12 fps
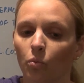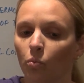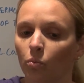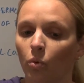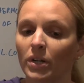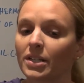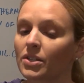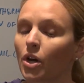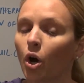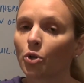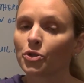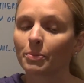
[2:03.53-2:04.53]
what is
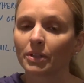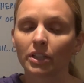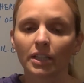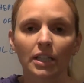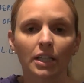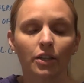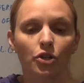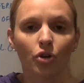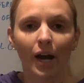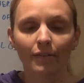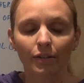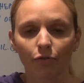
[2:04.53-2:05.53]
ultimately the
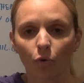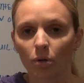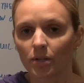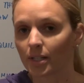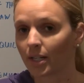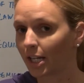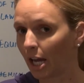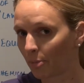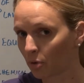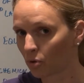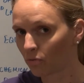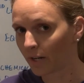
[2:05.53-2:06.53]
driving force in a
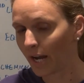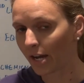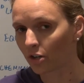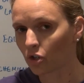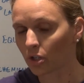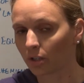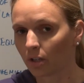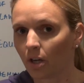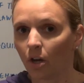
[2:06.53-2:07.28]
chemical reaction?